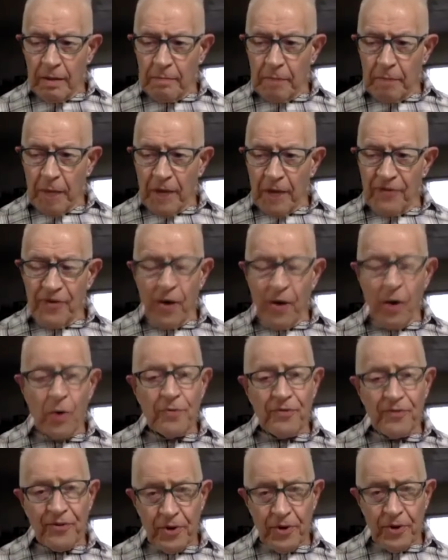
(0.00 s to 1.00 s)
by
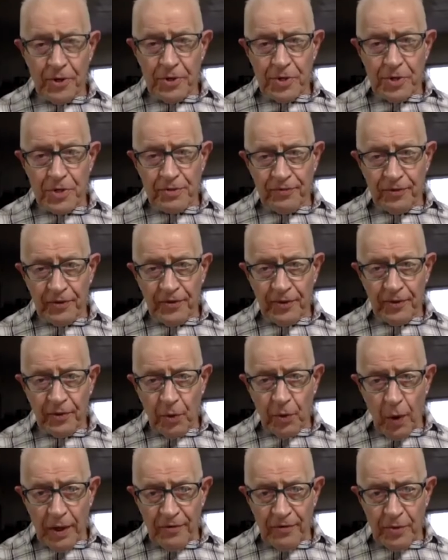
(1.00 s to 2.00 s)
phone first for
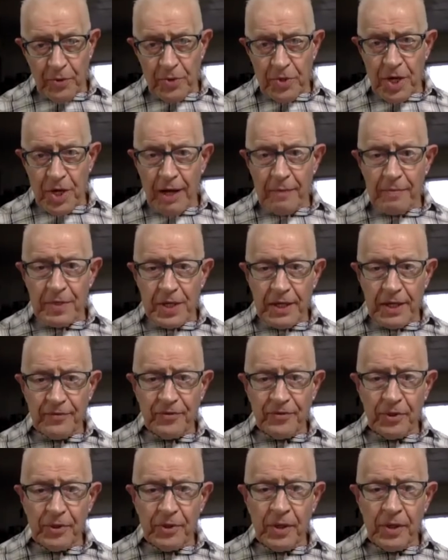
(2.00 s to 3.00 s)
quite a few times
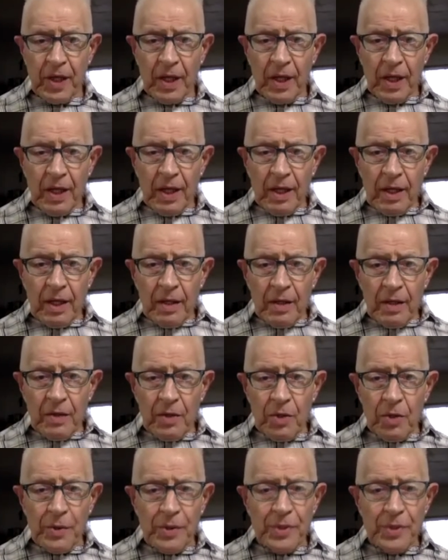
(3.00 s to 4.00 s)
after
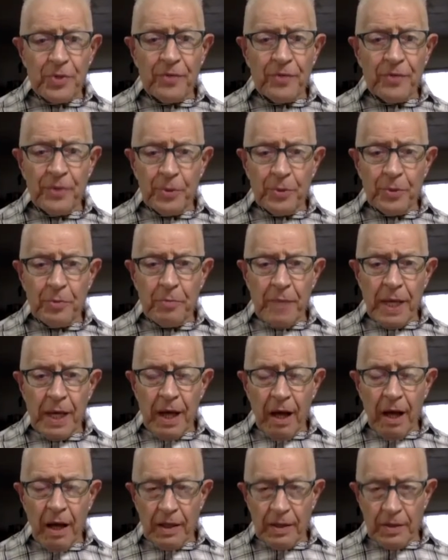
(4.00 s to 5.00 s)
you interviewed me
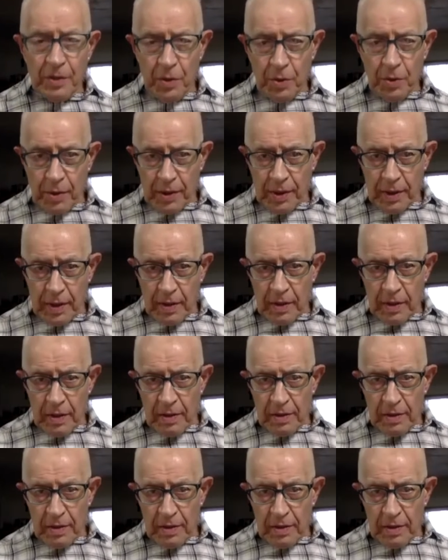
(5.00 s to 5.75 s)
on your